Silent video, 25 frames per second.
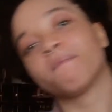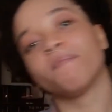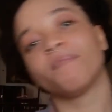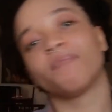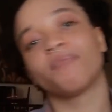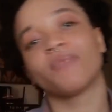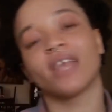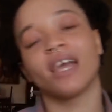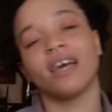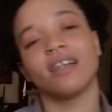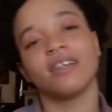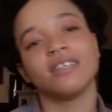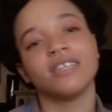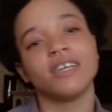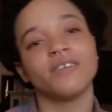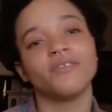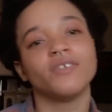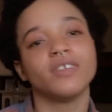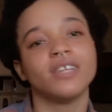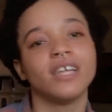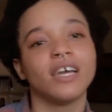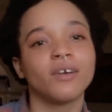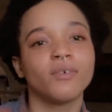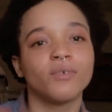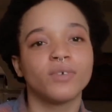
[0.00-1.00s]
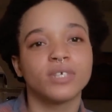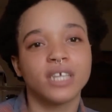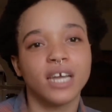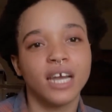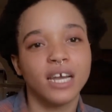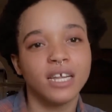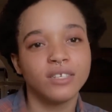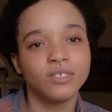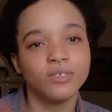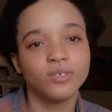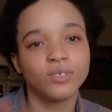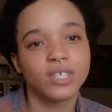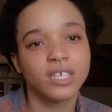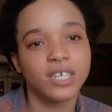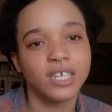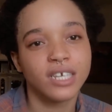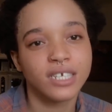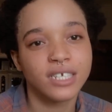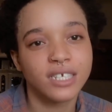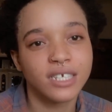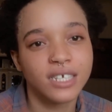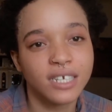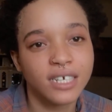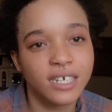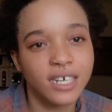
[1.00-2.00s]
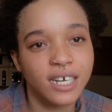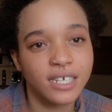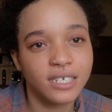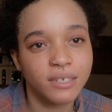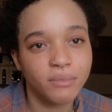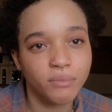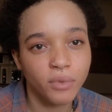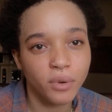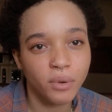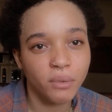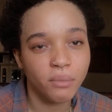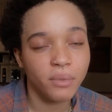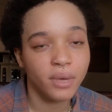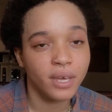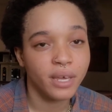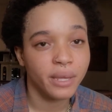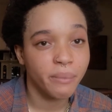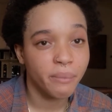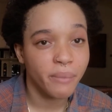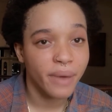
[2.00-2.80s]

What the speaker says: I don't know if you like what I look like at the moment.